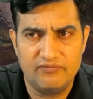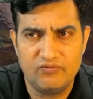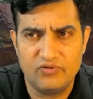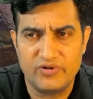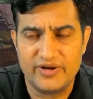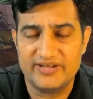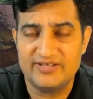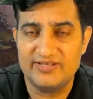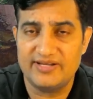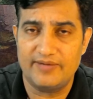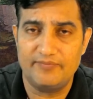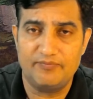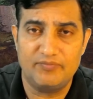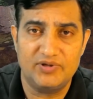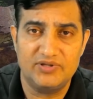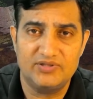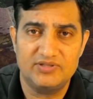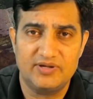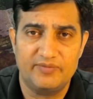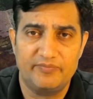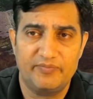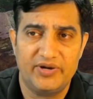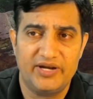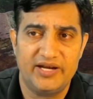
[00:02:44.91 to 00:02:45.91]
For example,
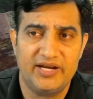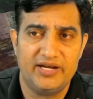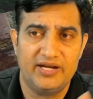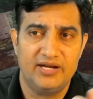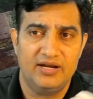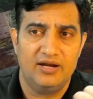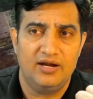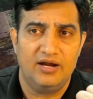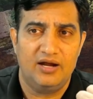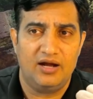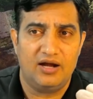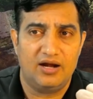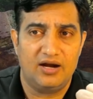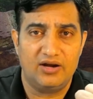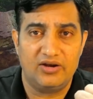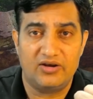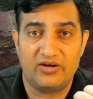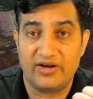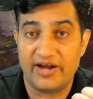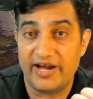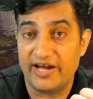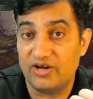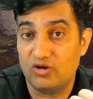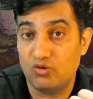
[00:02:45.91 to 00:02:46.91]
somebody
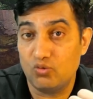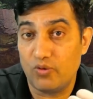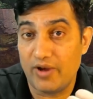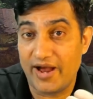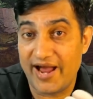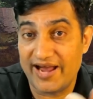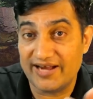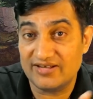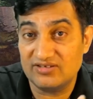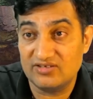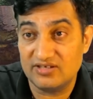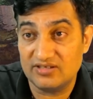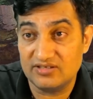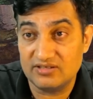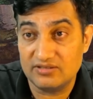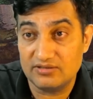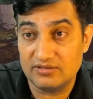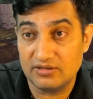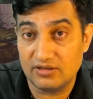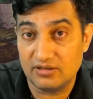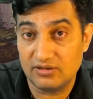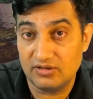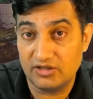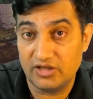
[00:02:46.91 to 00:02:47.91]
trying to access
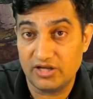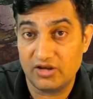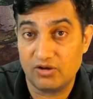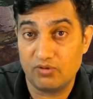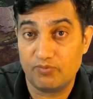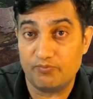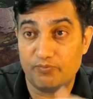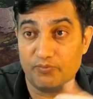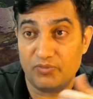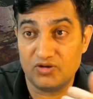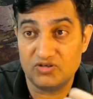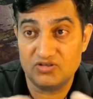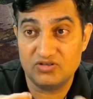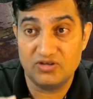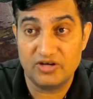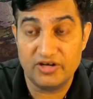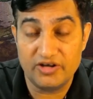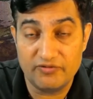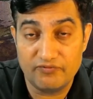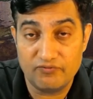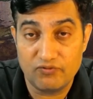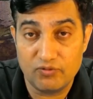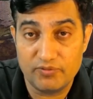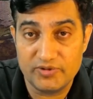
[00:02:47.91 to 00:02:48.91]
their personal
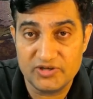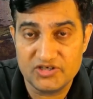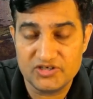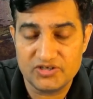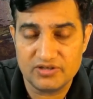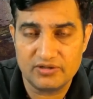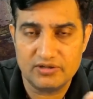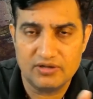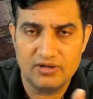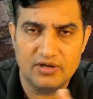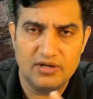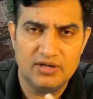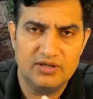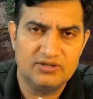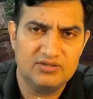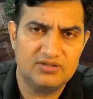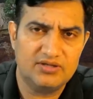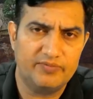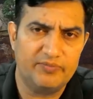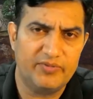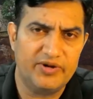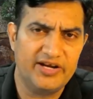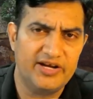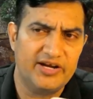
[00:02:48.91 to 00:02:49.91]
information,
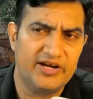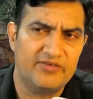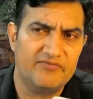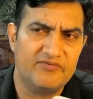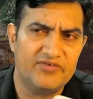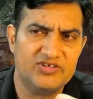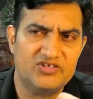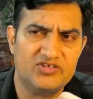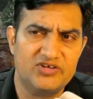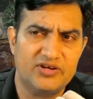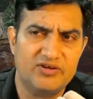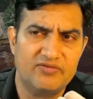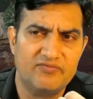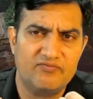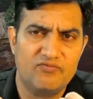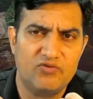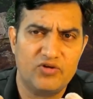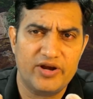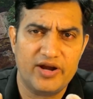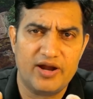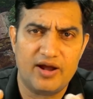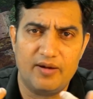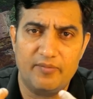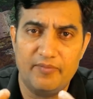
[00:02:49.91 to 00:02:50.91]
somebody requesting for
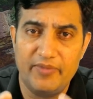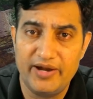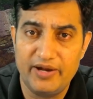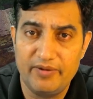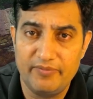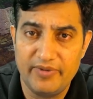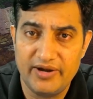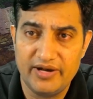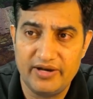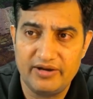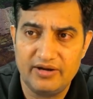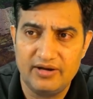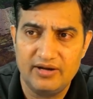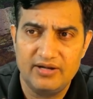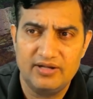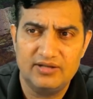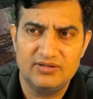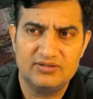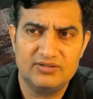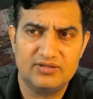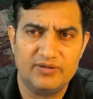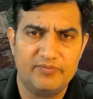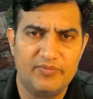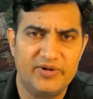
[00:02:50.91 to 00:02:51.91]
an amendment,
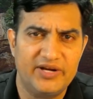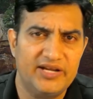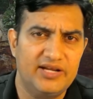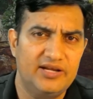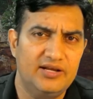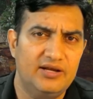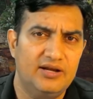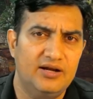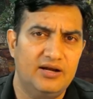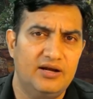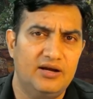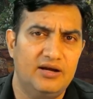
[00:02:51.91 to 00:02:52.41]
somebody